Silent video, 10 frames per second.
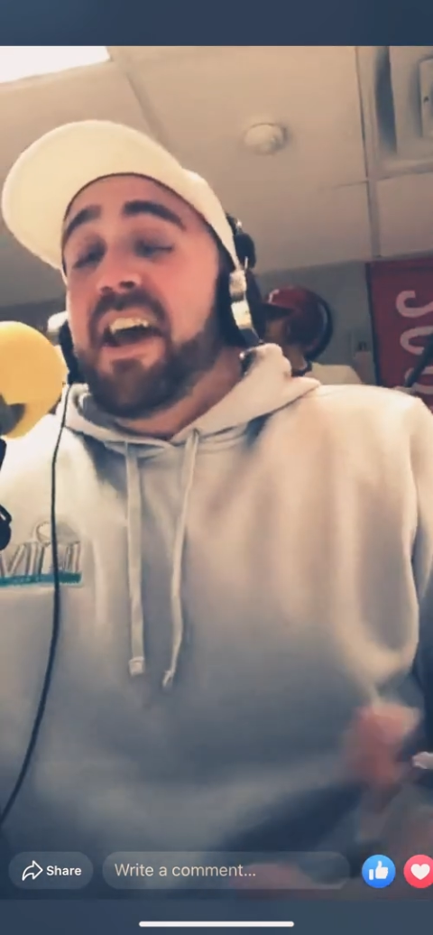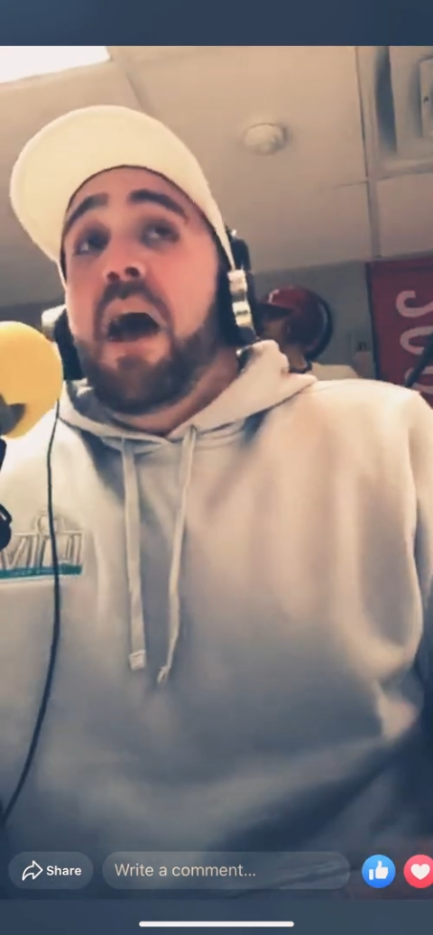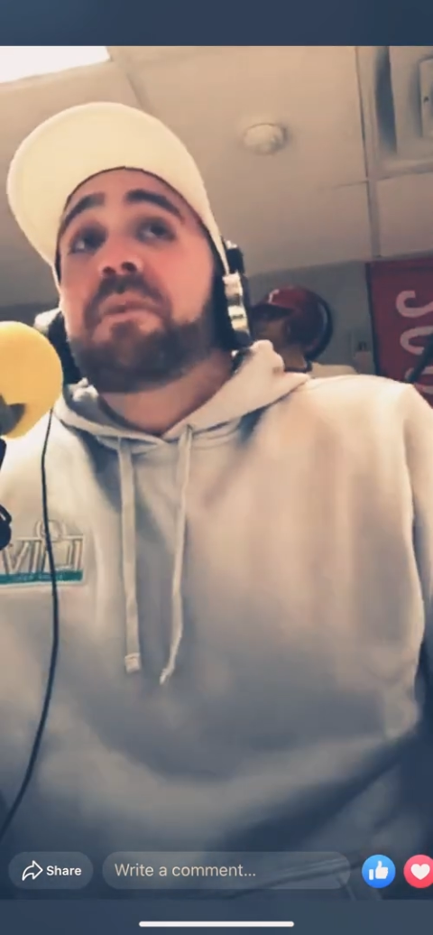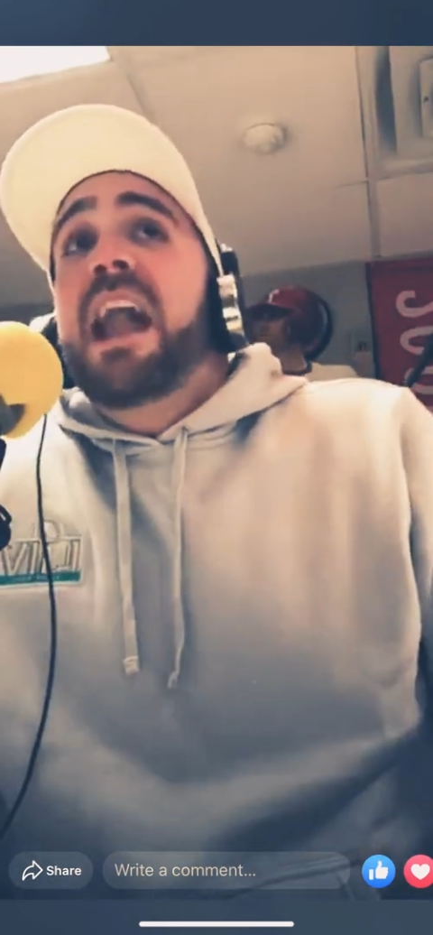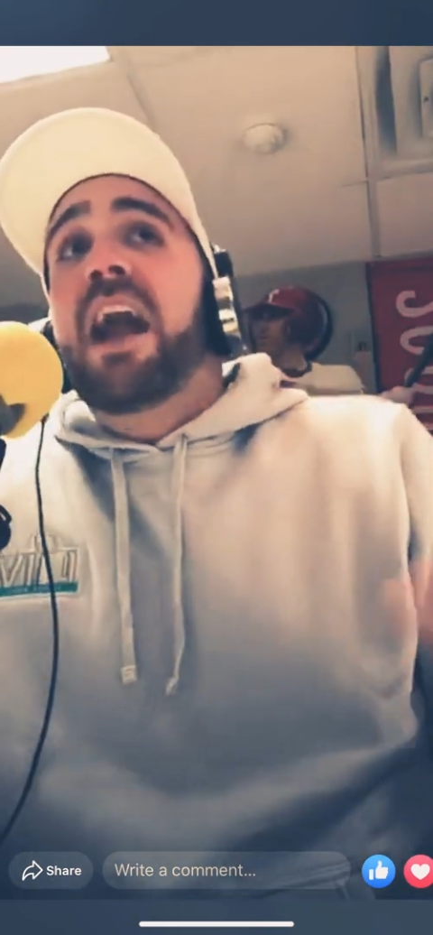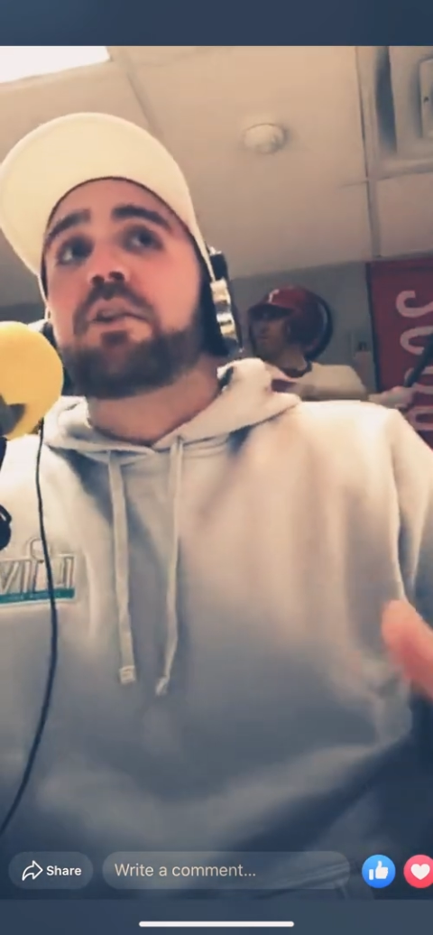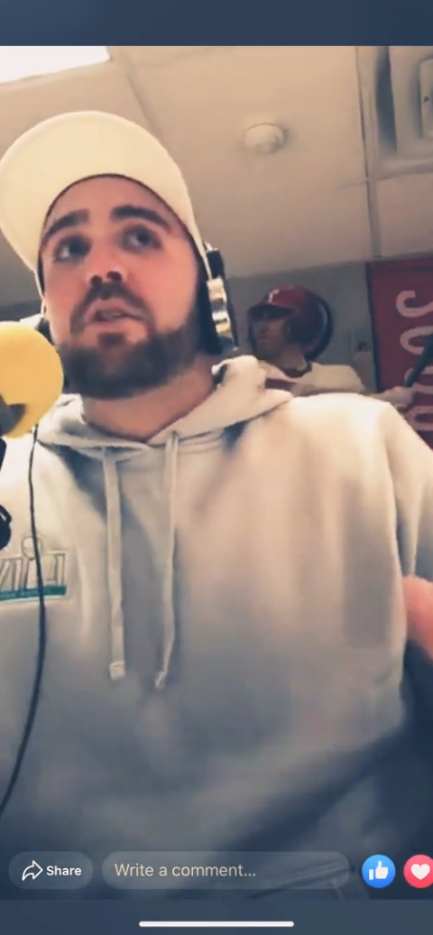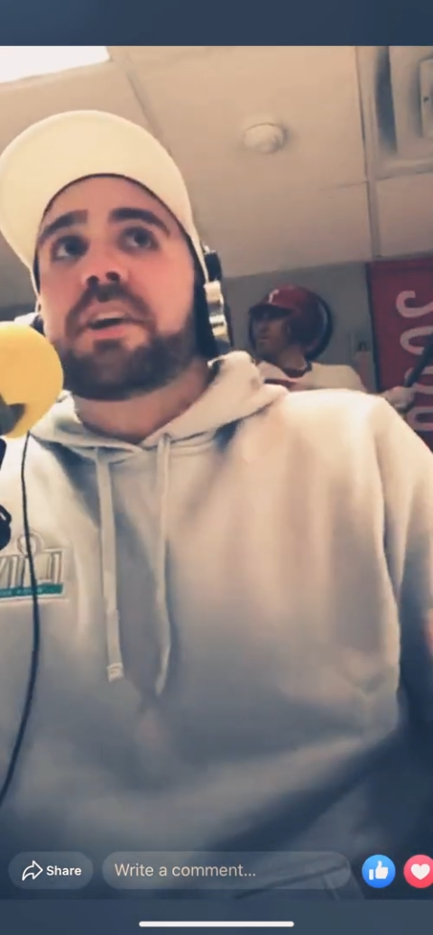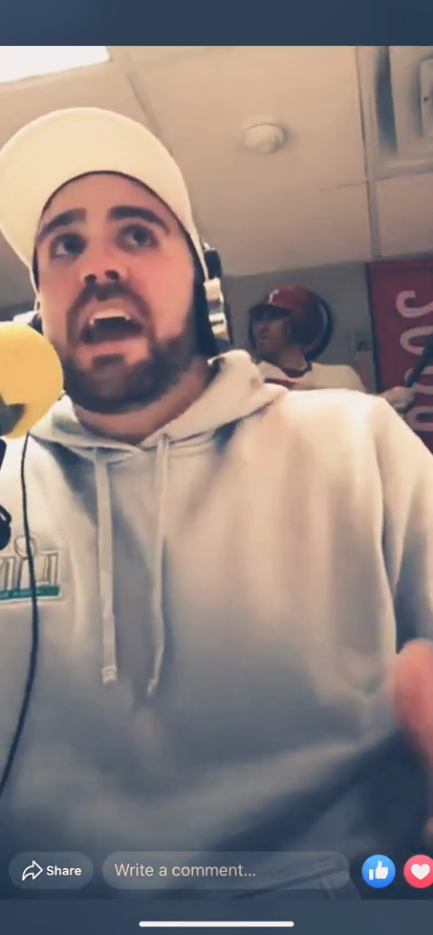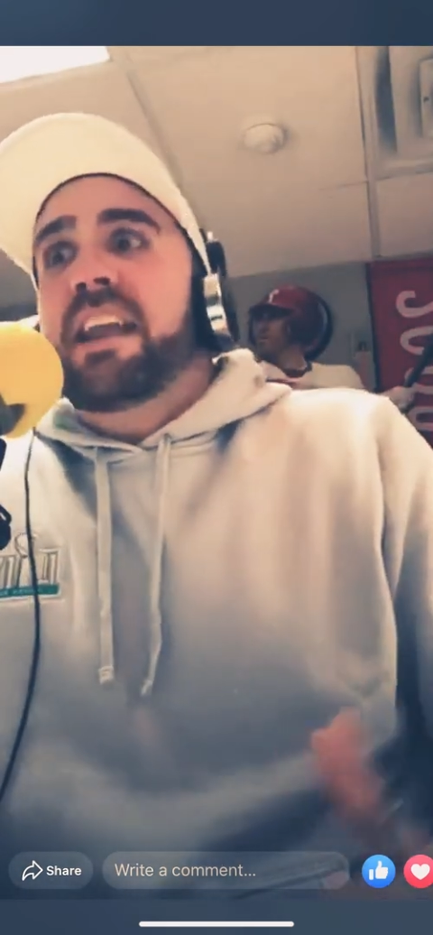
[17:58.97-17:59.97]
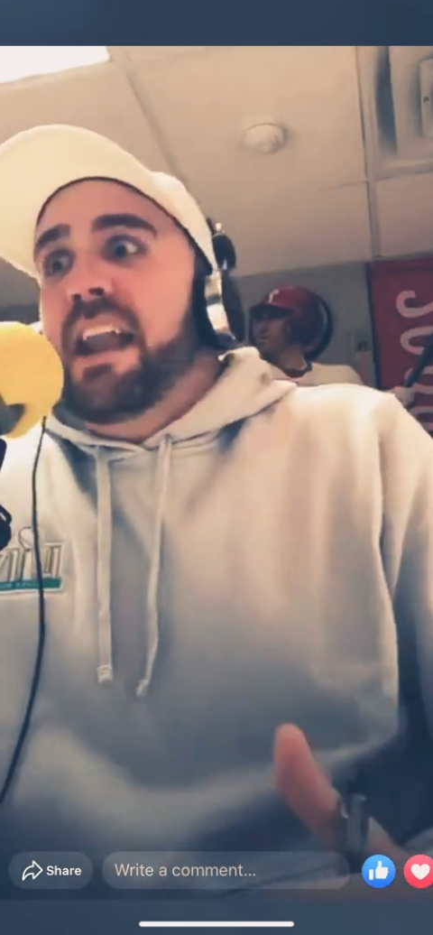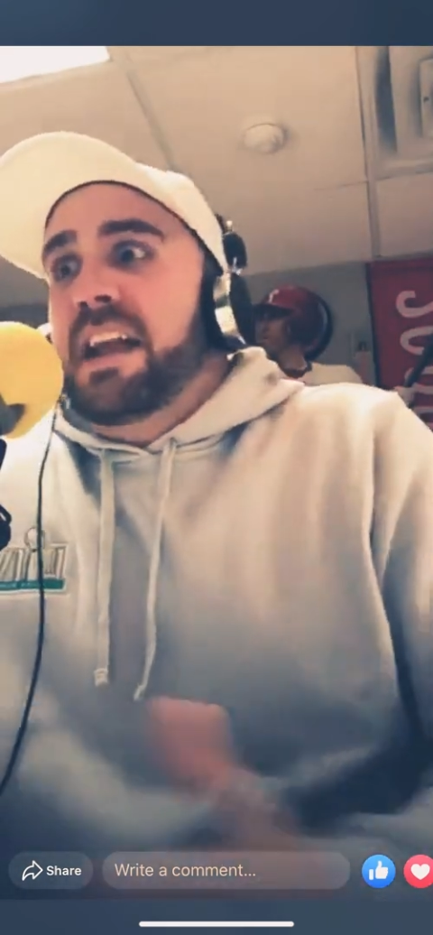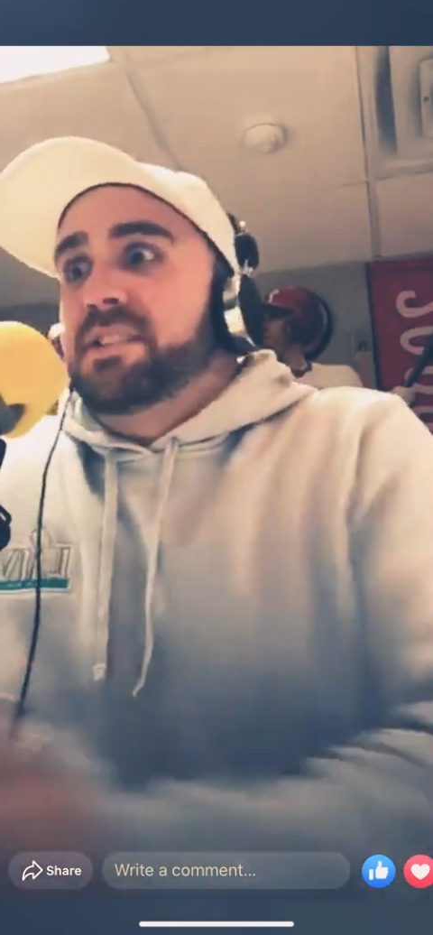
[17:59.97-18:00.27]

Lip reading: I mean, I don't look at it as